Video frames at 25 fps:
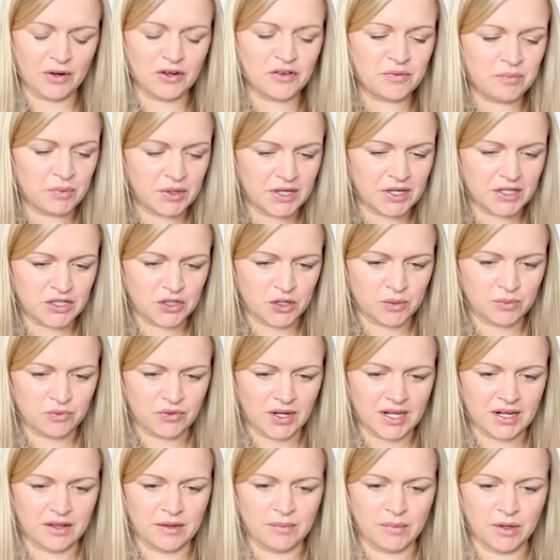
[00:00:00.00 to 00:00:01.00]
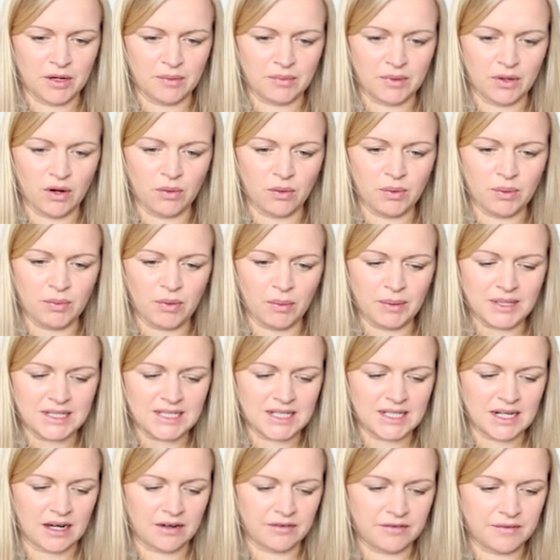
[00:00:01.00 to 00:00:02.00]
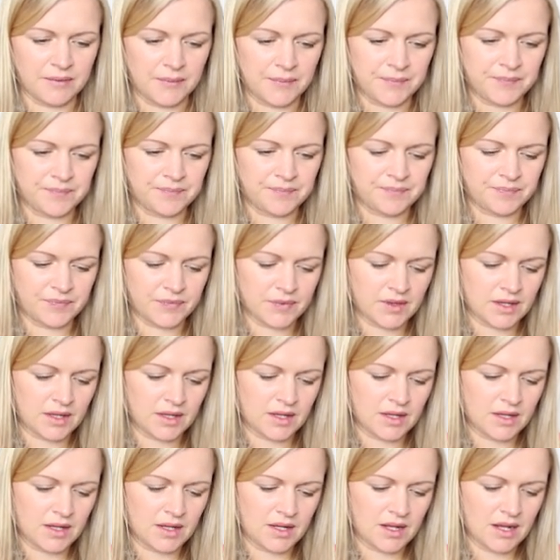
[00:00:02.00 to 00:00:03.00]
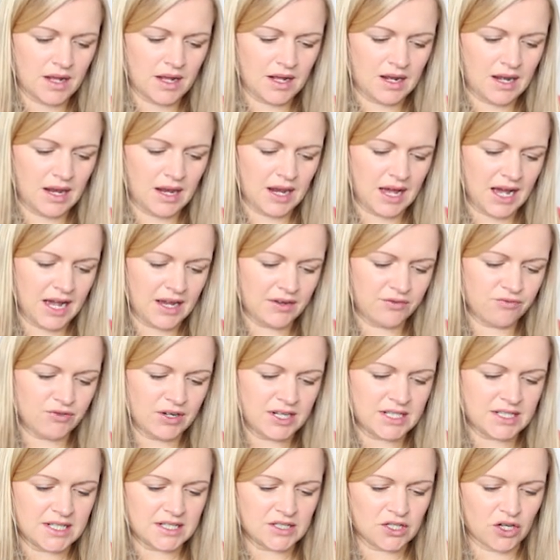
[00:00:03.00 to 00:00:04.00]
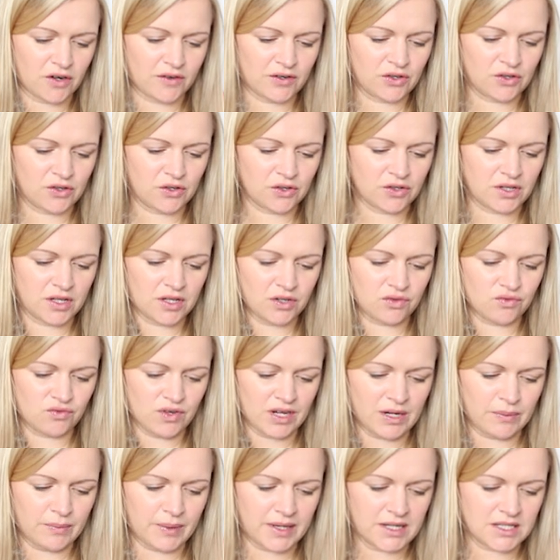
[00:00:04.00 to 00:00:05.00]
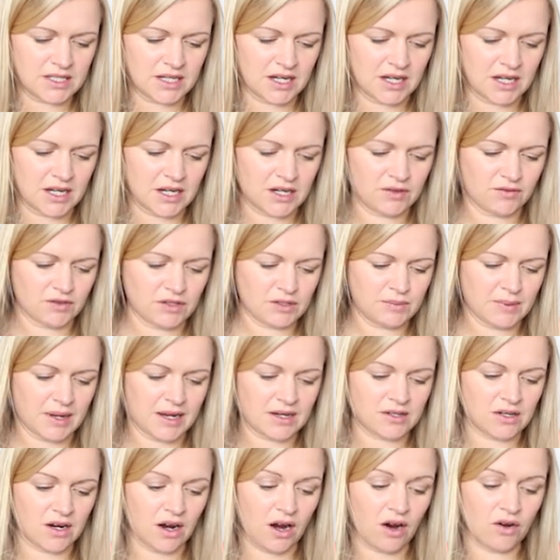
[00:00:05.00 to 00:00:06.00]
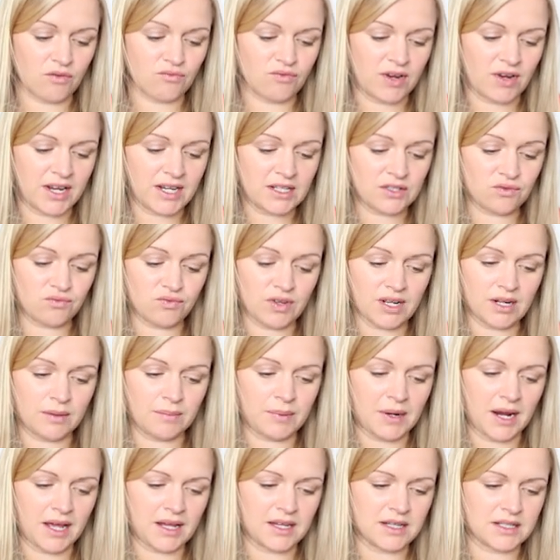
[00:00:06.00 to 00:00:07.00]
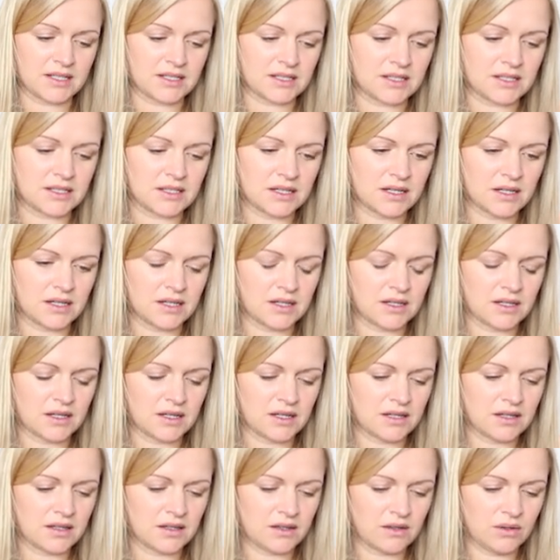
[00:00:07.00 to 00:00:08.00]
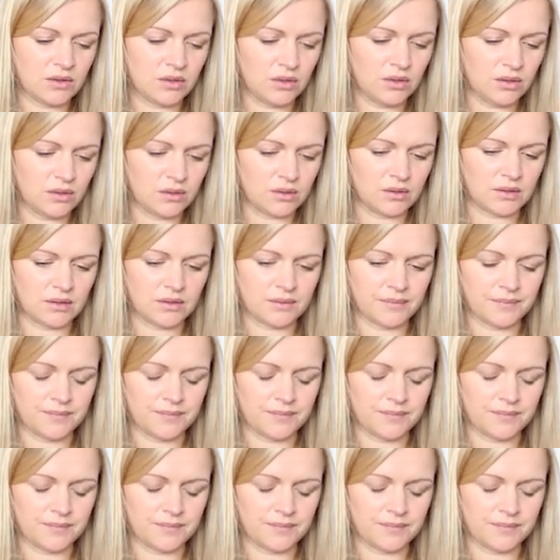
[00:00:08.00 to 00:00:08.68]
got money to upgrade at the moment. Oh, we probably did have. Live races are another great way to earn respect. Oh, race real players. Cool.